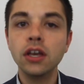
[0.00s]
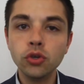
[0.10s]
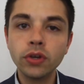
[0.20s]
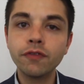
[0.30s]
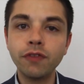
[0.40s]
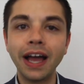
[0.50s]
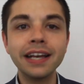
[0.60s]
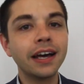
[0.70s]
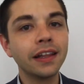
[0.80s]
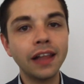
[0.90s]
You can
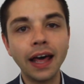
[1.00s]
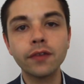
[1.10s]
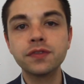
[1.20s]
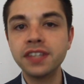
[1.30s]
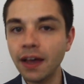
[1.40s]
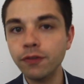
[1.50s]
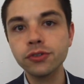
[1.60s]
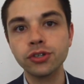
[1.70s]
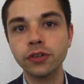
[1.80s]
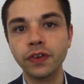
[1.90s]
find a lot of TEFL
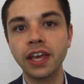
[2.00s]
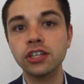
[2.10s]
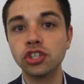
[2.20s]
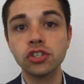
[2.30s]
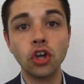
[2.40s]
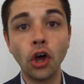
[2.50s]
certifications